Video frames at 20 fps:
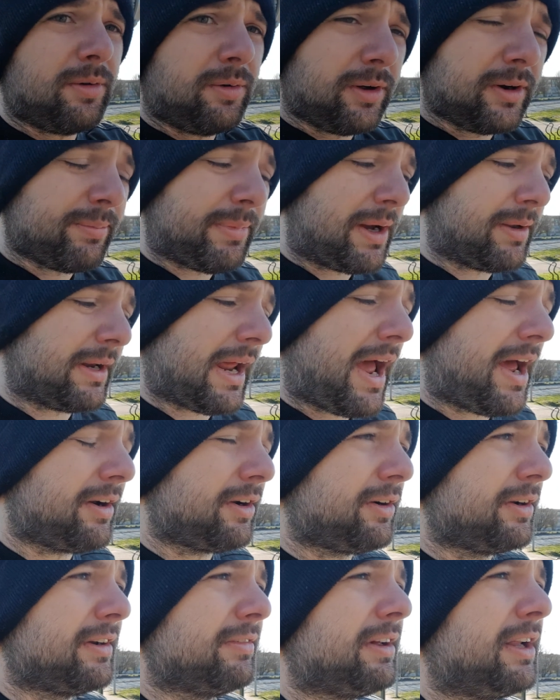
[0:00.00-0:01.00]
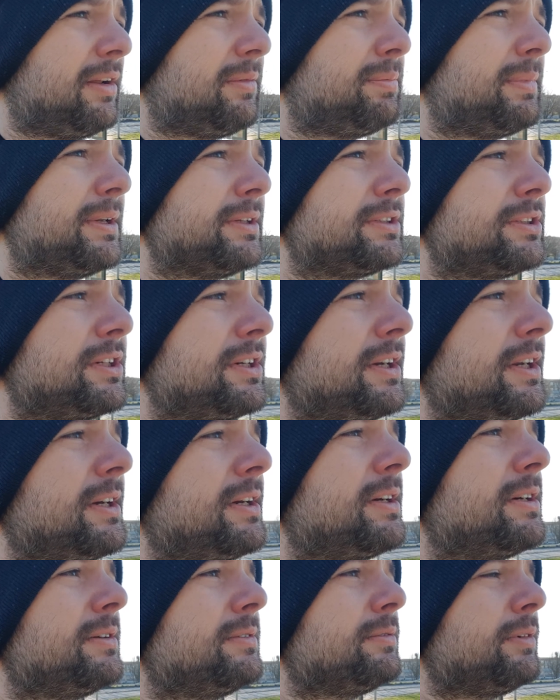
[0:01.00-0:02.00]
what about Android development?
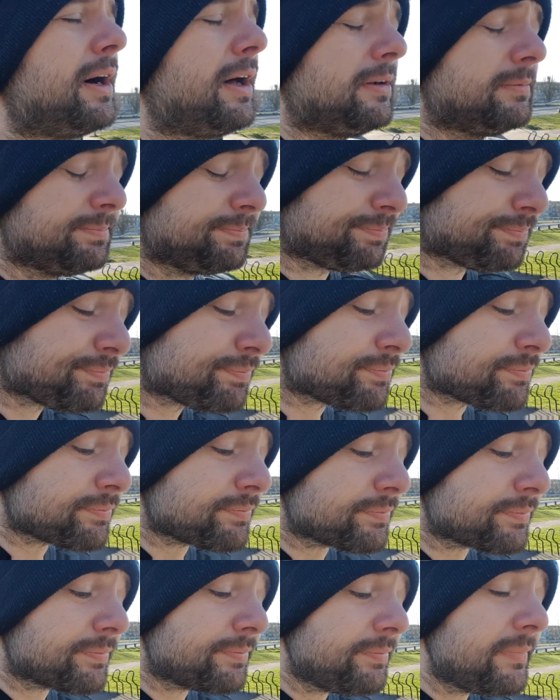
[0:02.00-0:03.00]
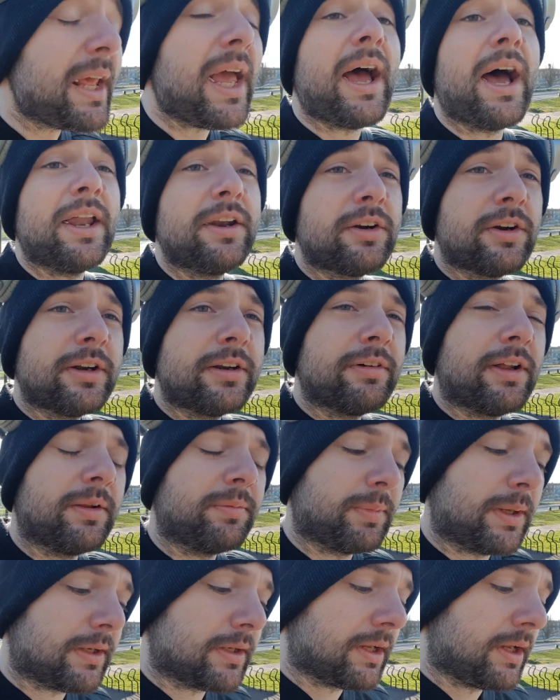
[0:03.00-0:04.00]
Well, Android
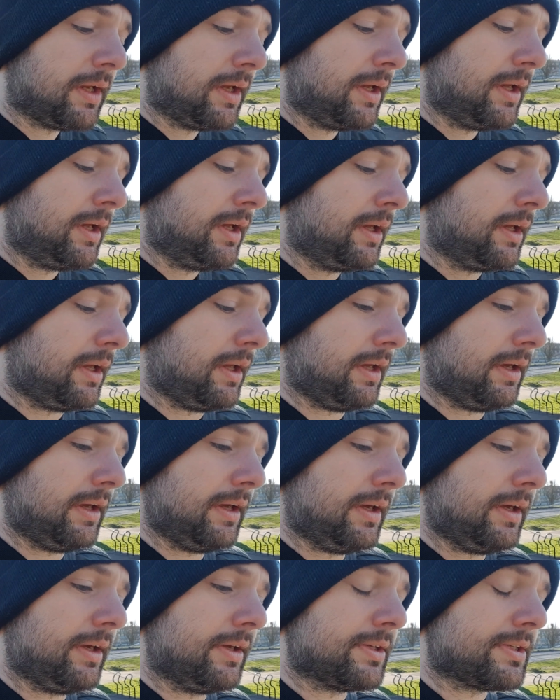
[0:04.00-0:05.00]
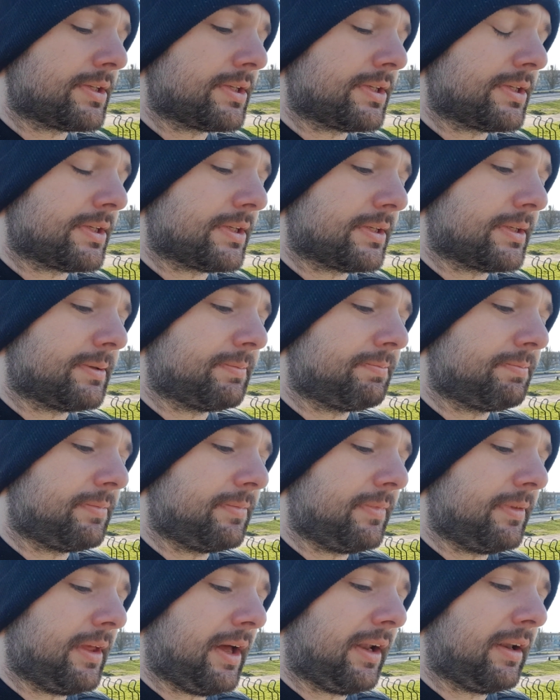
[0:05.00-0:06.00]
development is
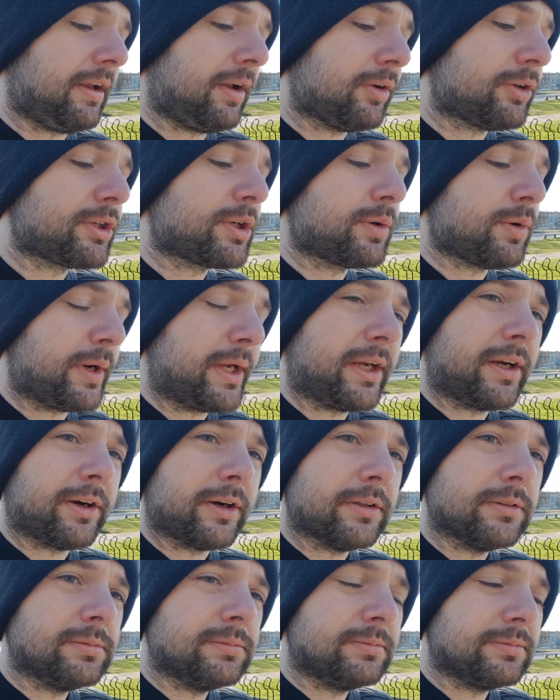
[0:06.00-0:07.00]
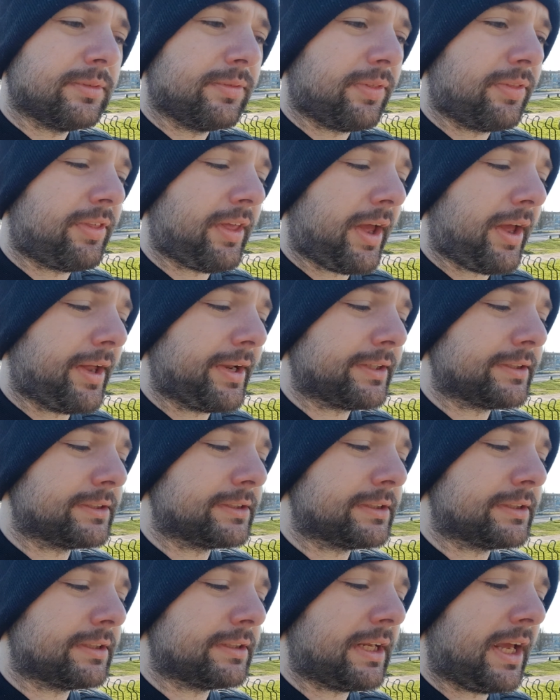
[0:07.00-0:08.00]
a lot quicker
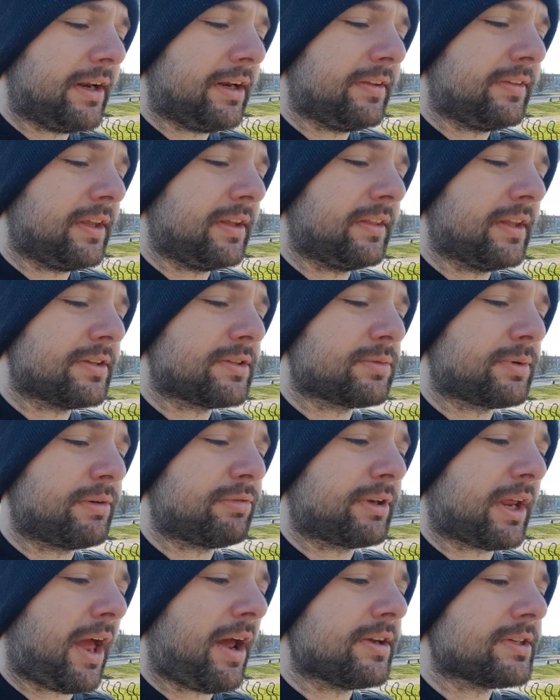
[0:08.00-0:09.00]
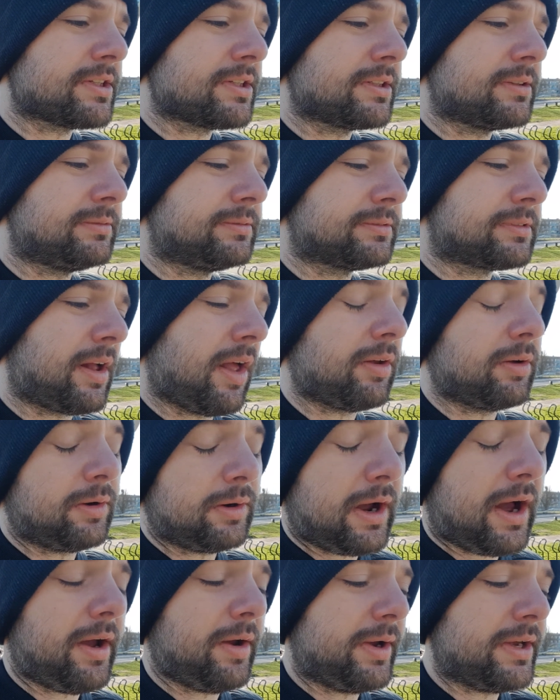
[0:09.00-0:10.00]
than anything that Swift has,
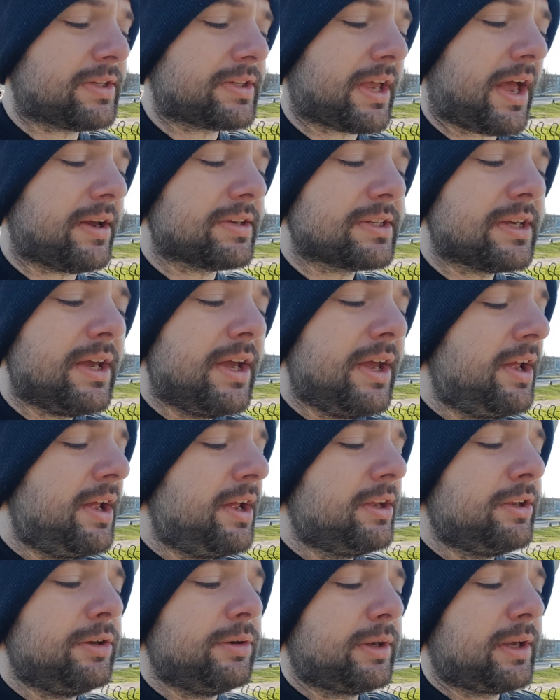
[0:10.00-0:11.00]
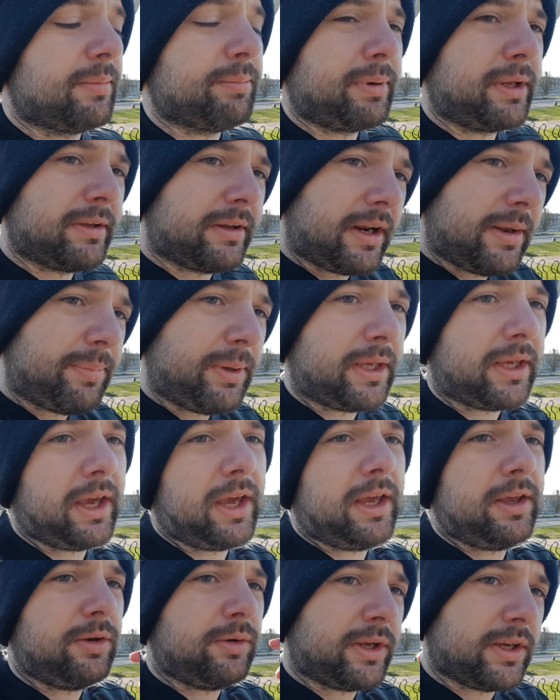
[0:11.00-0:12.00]
or iOS has. You can build an
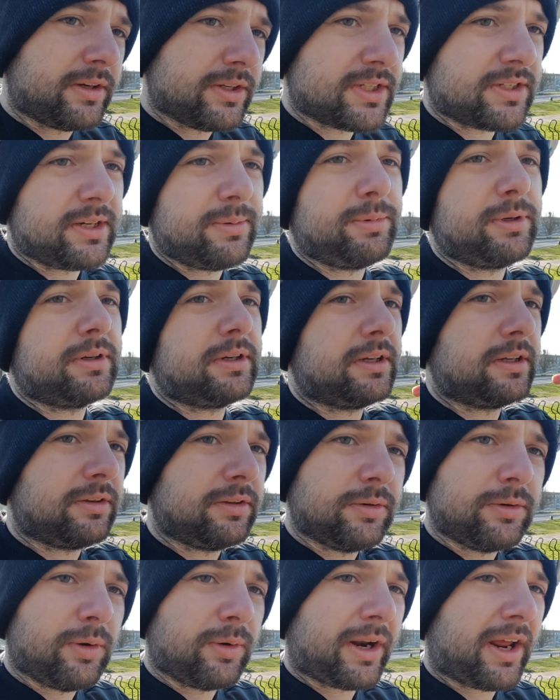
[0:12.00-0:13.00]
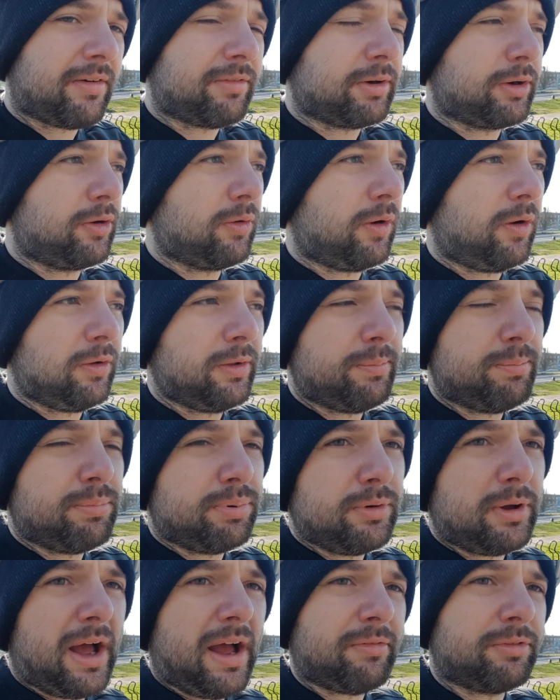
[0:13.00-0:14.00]
APK, you can distribute it, you don't have to
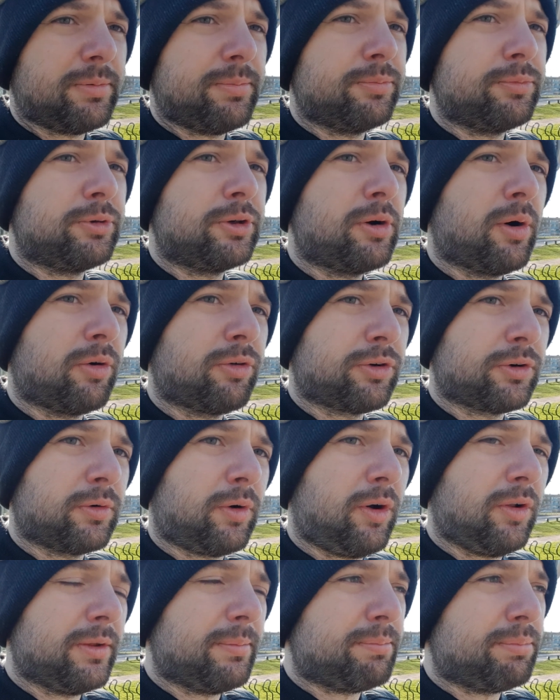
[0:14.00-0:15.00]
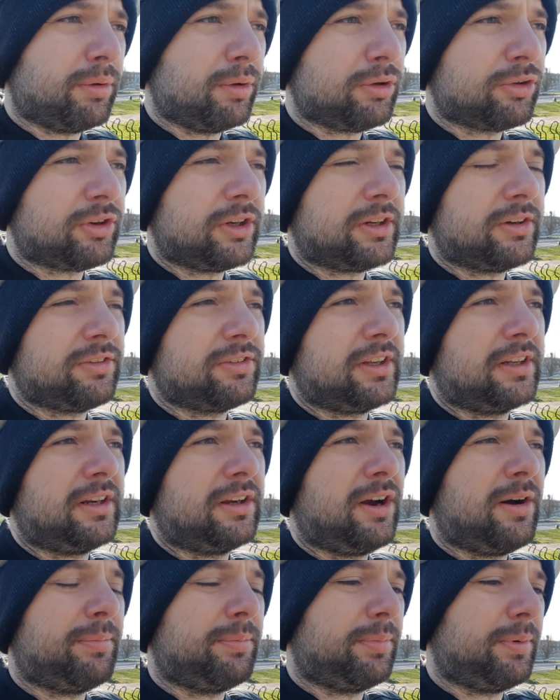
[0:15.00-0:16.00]
go through all the bullshit of
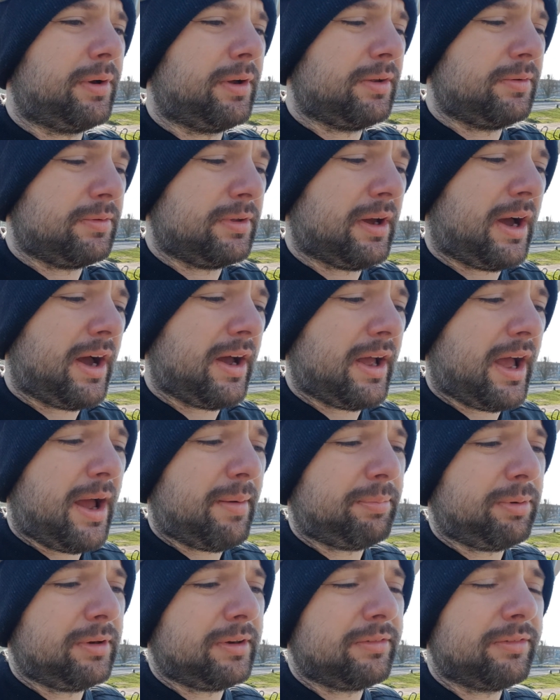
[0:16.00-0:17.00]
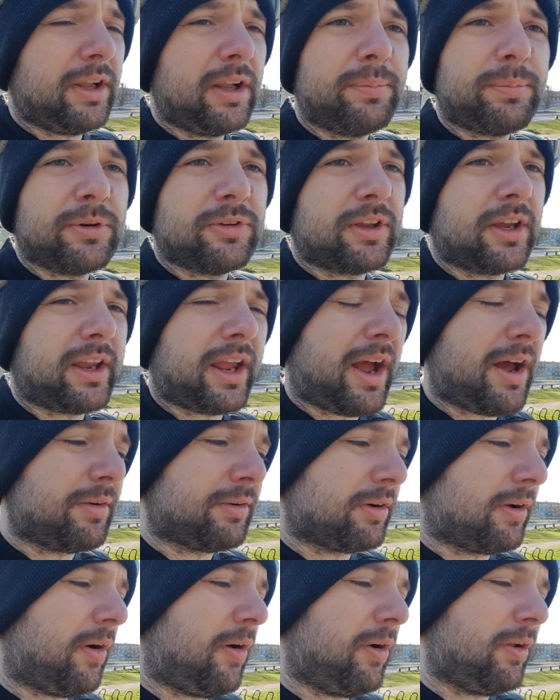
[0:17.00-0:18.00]
setting up an Apple developer's
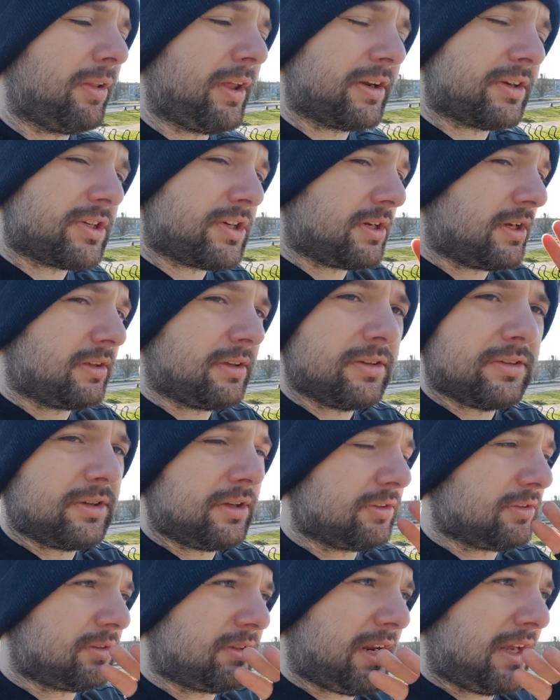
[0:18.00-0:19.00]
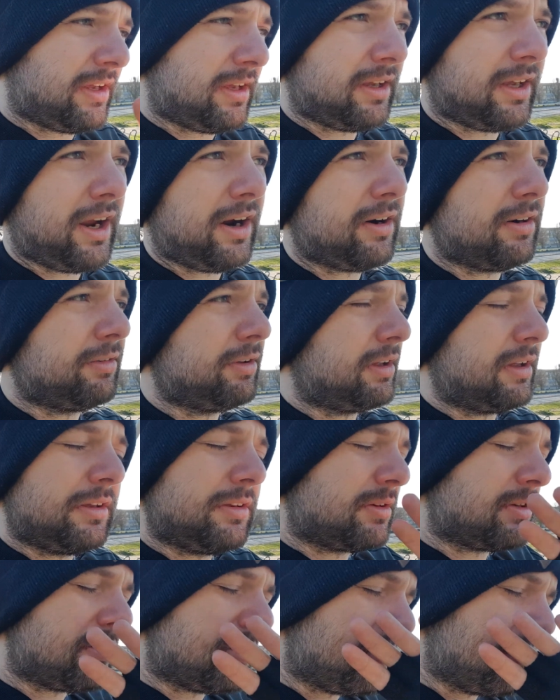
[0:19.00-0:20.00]
account. All that shit is just taken care of.
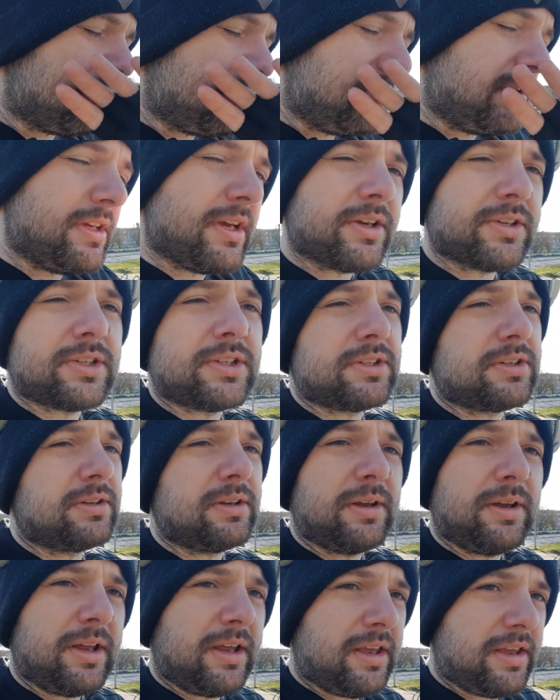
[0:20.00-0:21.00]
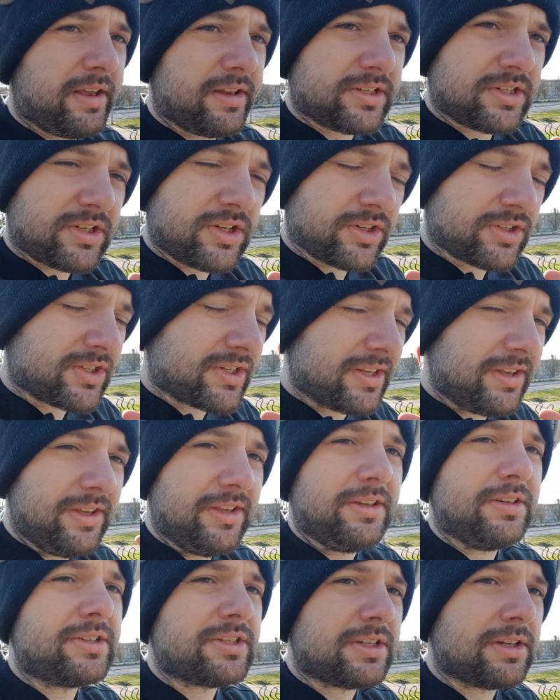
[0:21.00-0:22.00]
It's just
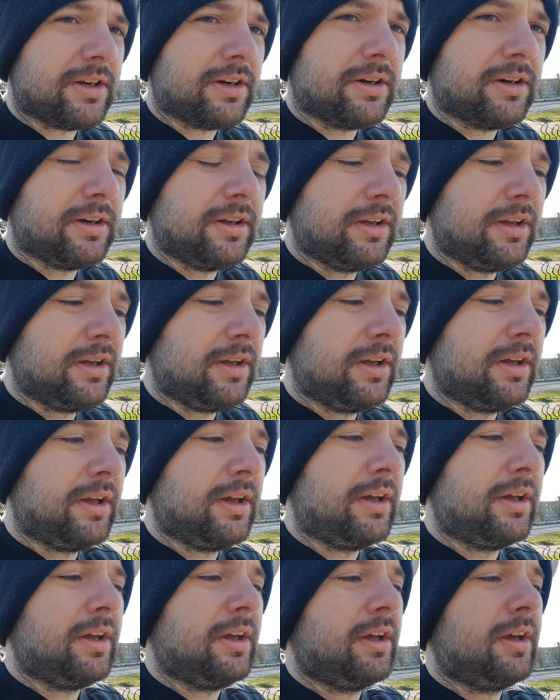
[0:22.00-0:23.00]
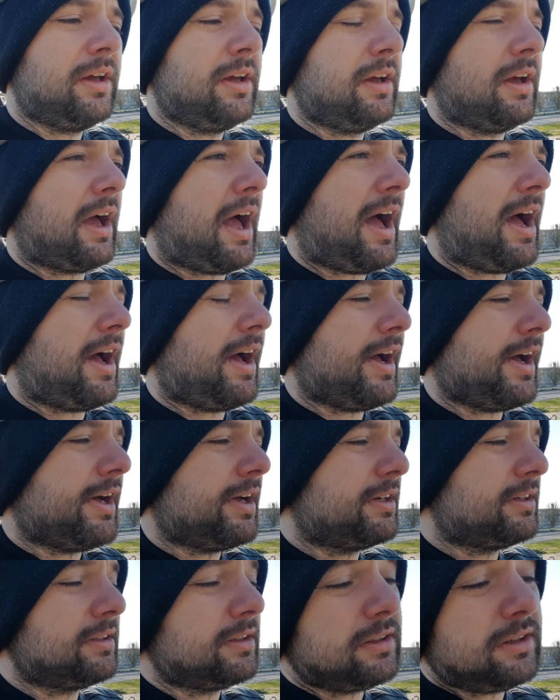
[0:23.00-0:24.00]
easier.
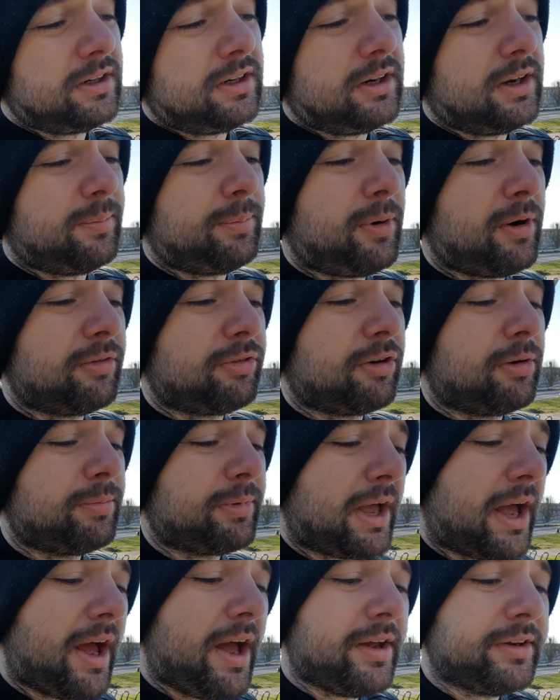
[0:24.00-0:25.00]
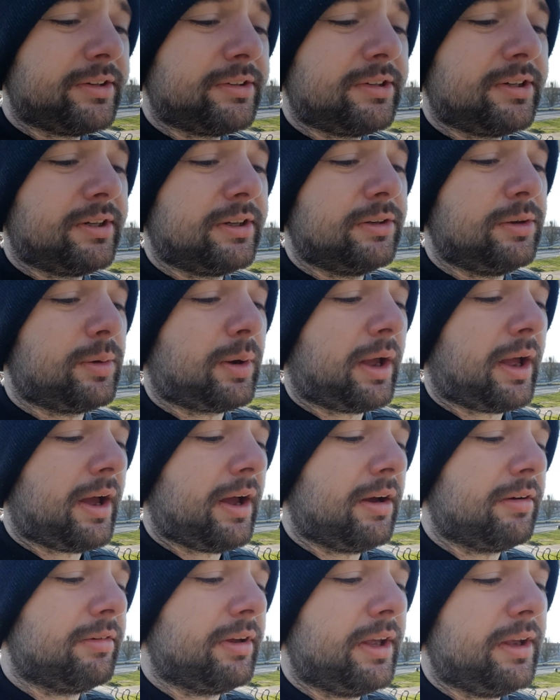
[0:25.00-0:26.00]
And apart from that, you
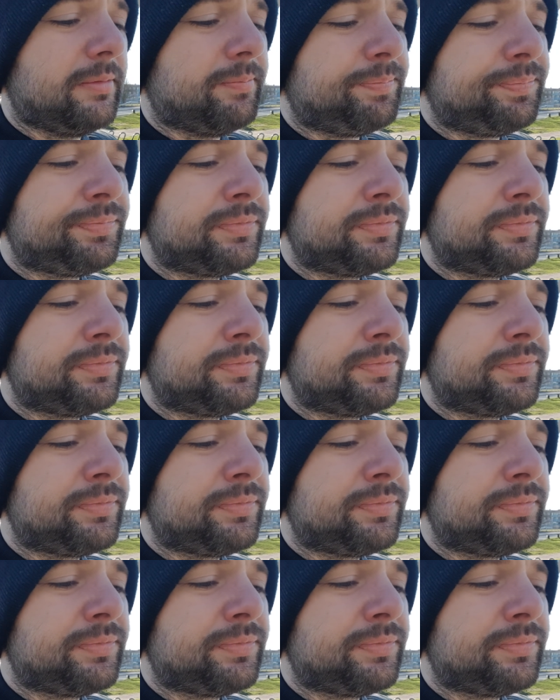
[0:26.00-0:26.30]
have a